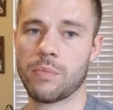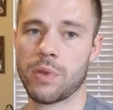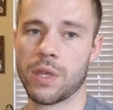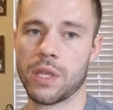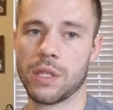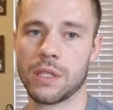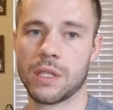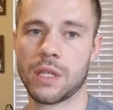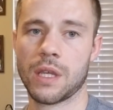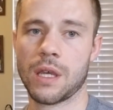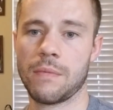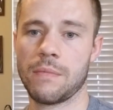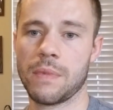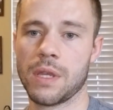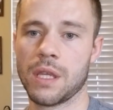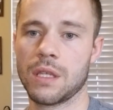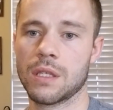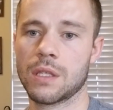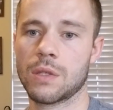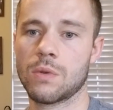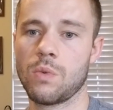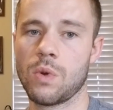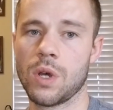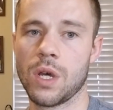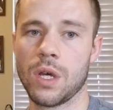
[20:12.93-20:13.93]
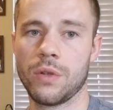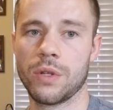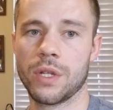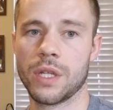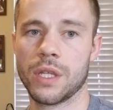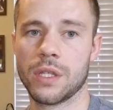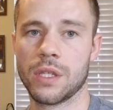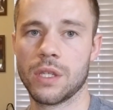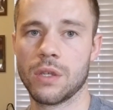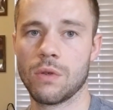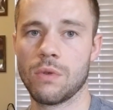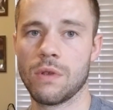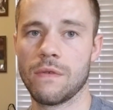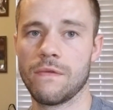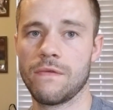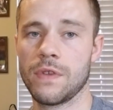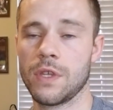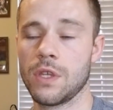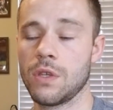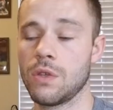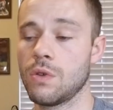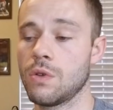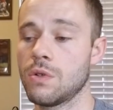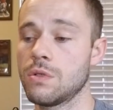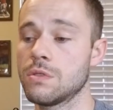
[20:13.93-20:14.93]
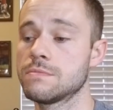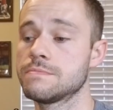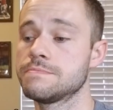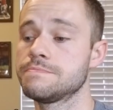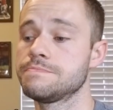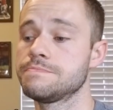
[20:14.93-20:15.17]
pins coming as well to review.